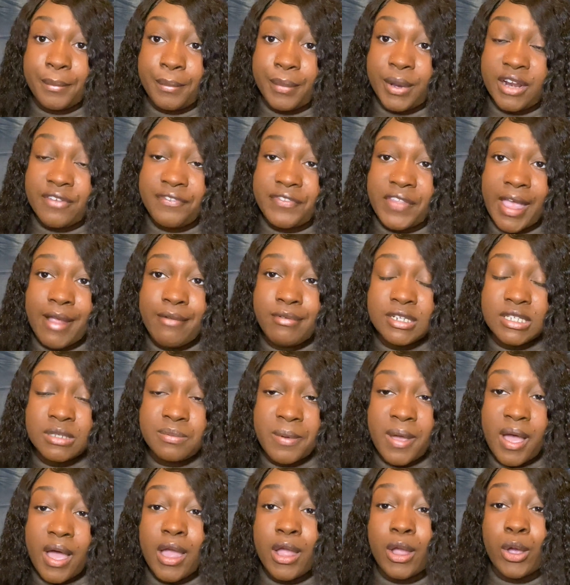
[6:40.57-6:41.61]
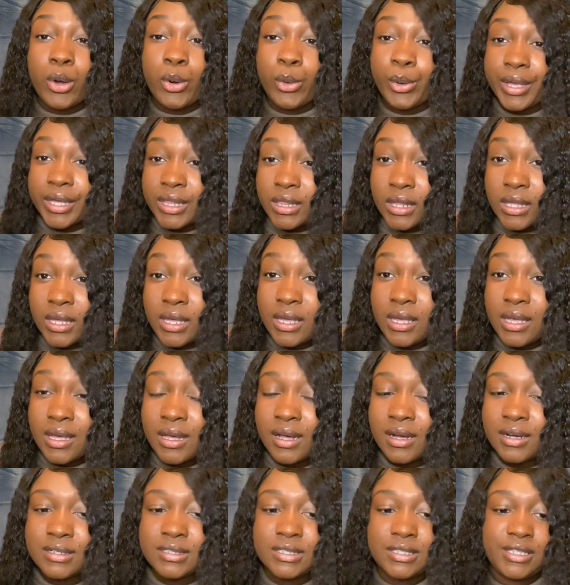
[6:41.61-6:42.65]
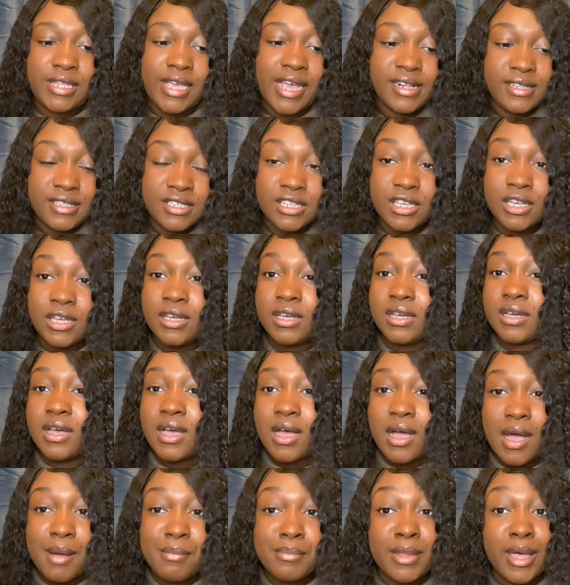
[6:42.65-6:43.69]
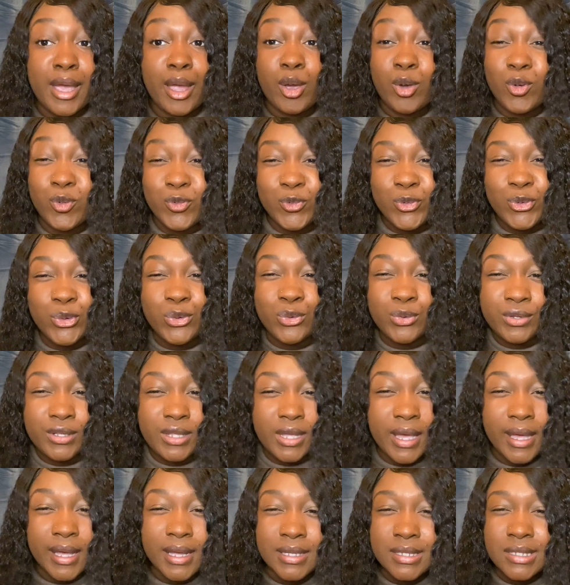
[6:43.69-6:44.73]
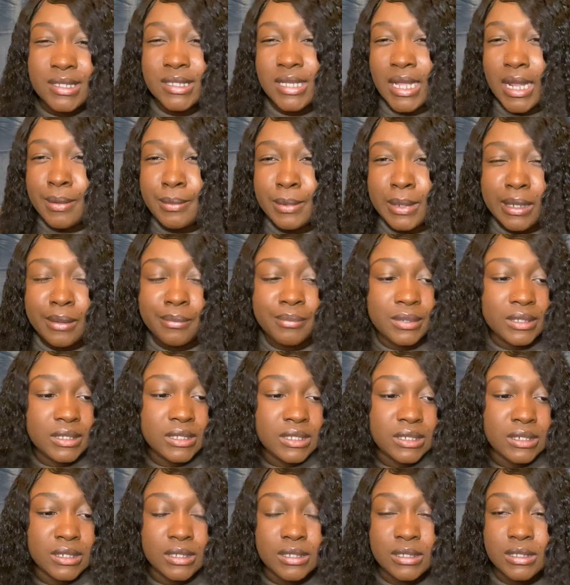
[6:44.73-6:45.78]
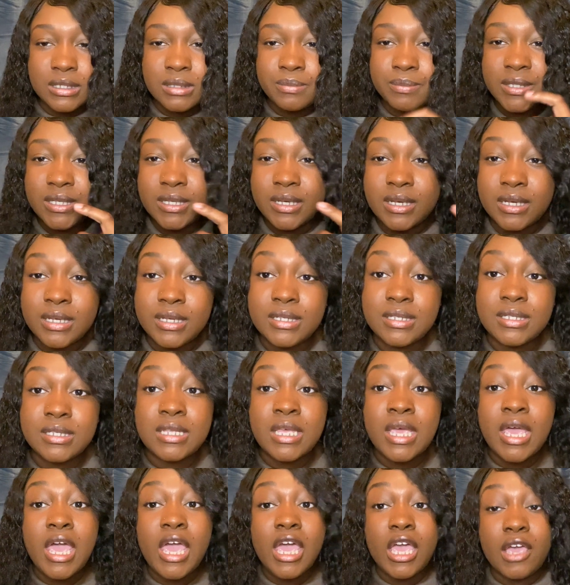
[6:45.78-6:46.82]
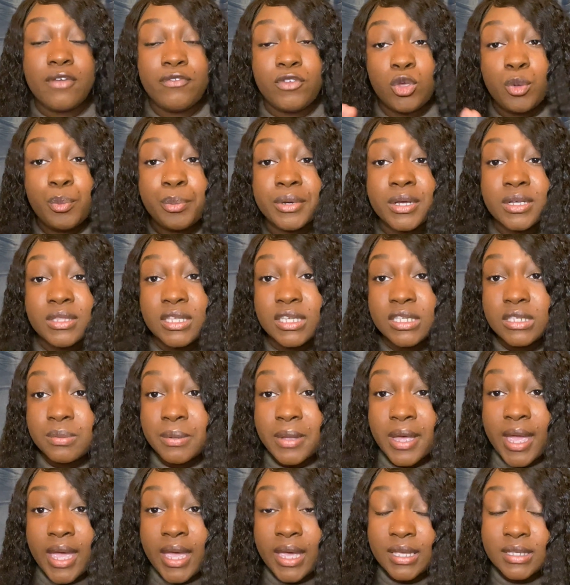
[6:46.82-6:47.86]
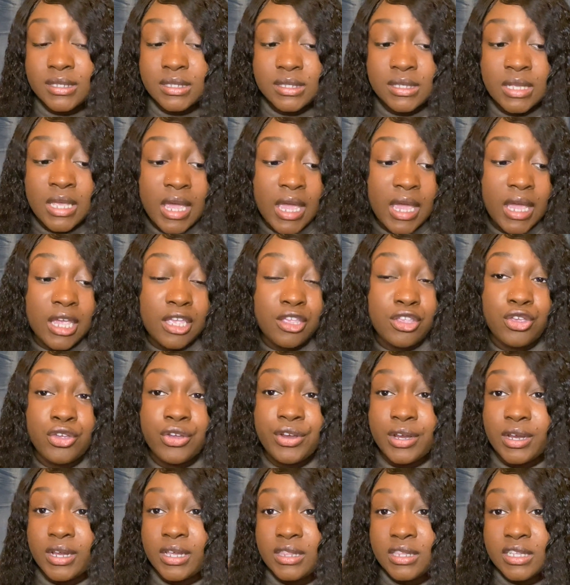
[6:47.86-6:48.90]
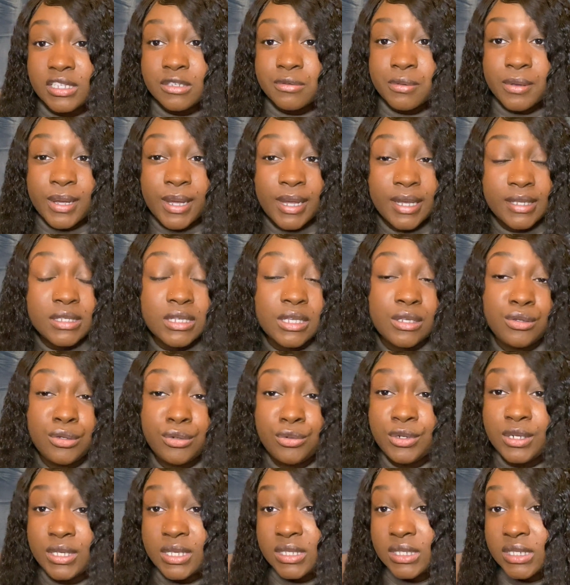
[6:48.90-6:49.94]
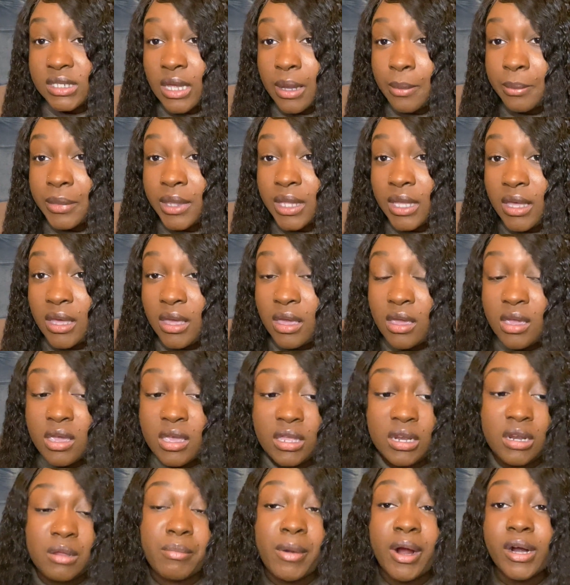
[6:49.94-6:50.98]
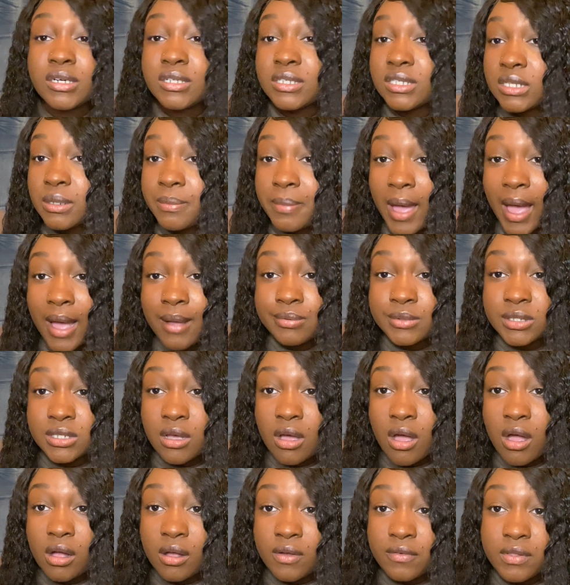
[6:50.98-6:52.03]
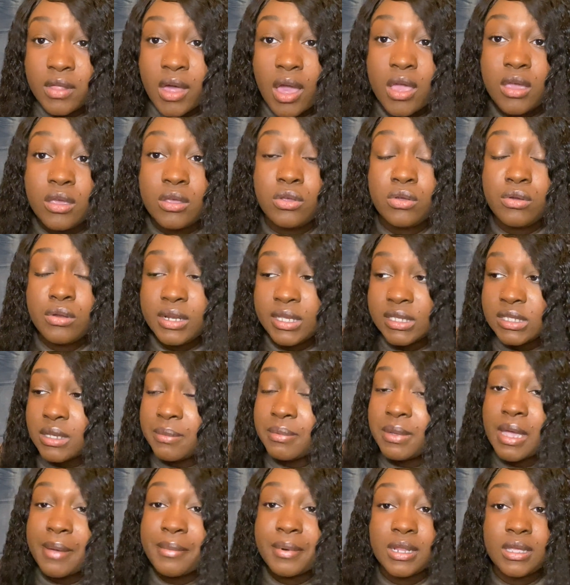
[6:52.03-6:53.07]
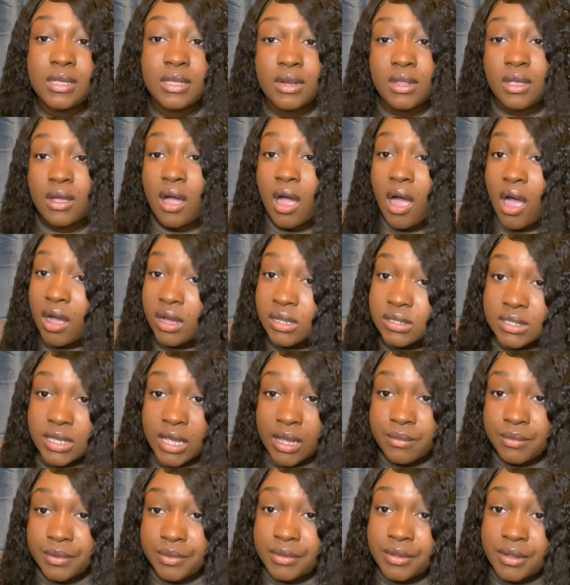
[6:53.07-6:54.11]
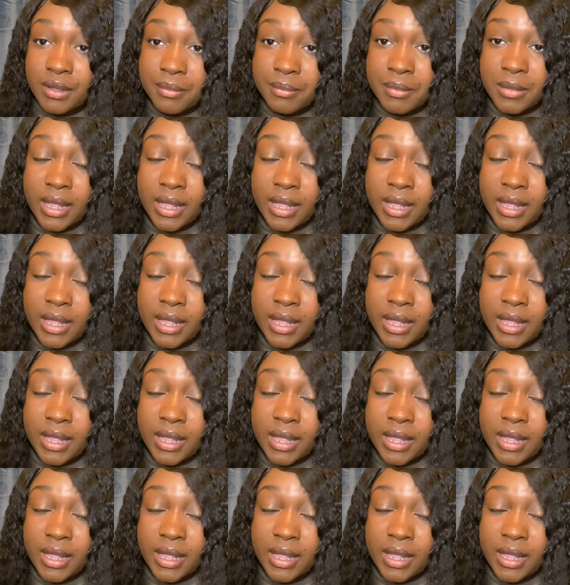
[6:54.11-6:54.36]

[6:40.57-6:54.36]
But if they respond quickly, I'm like, ooh, yes, they mean business. Because if you book this place and you're in this place and you need something, an emergency pops off, like, you need to be able to get in contact with them.